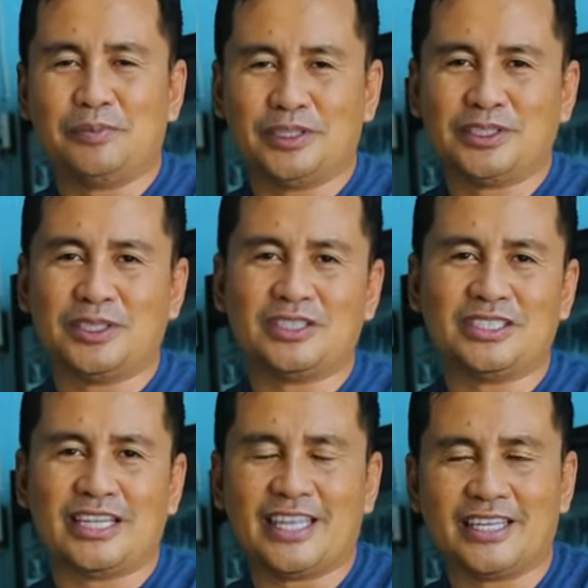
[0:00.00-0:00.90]
persons
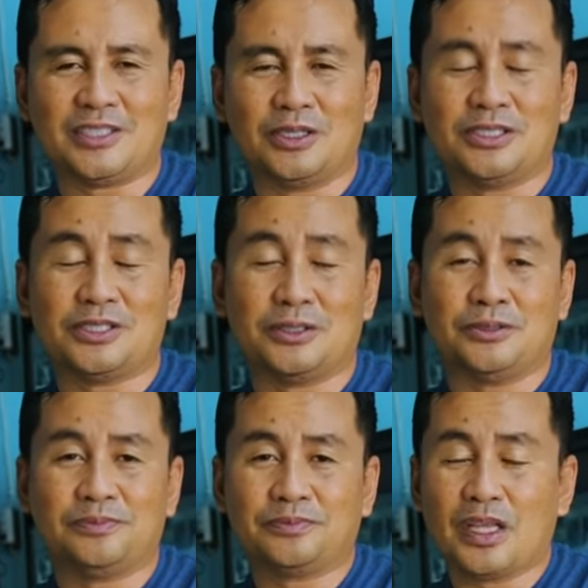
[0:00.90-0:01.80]
that has
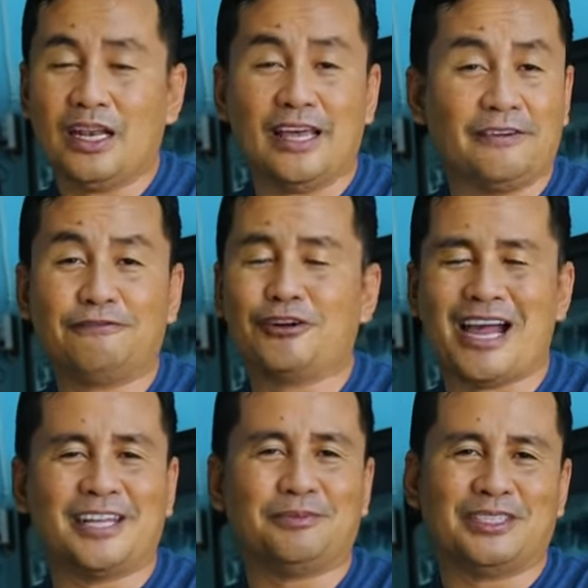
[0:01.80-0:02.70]
also love for
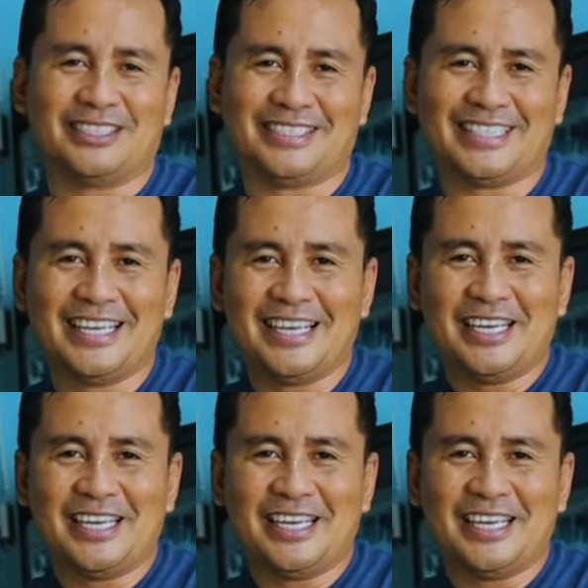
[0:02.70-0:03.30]
animals,